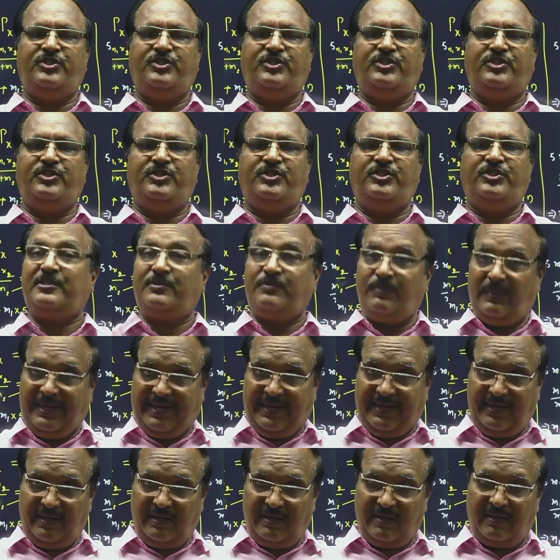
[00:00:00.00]

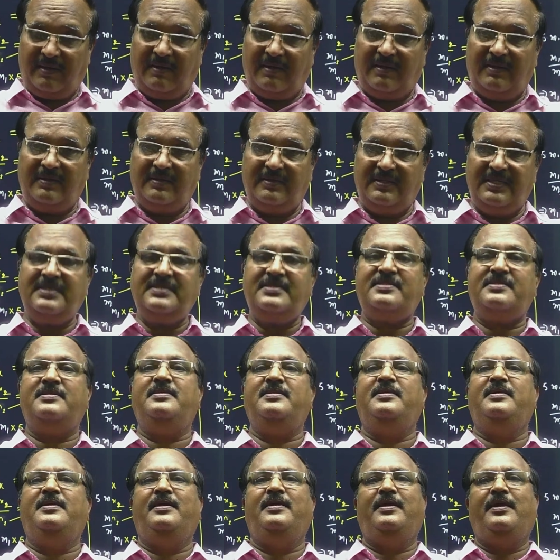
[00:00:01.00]
explained on this,
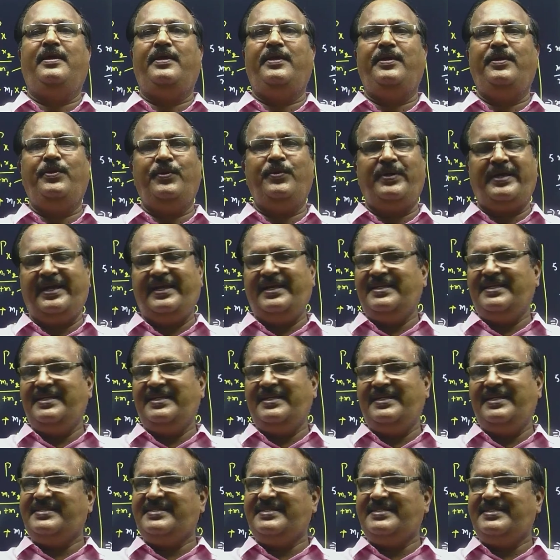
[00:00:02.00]
you can
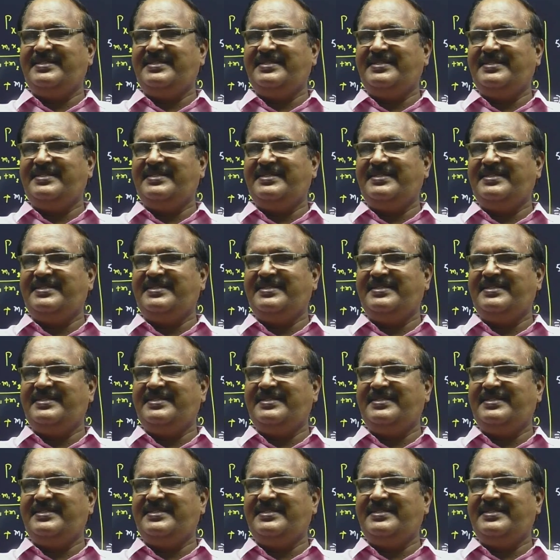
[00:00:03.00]
send me either
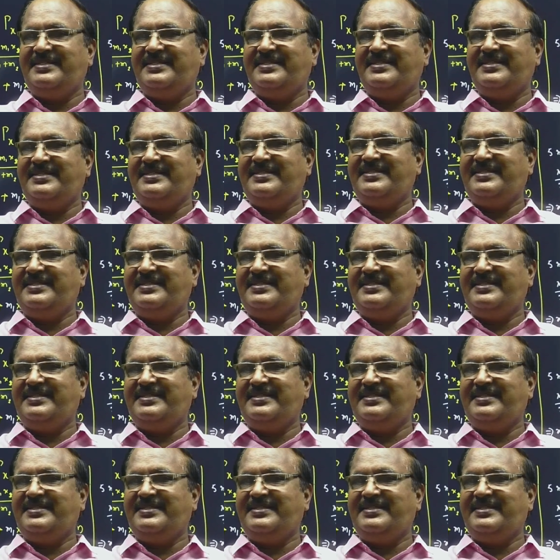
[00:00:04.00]
from R.S.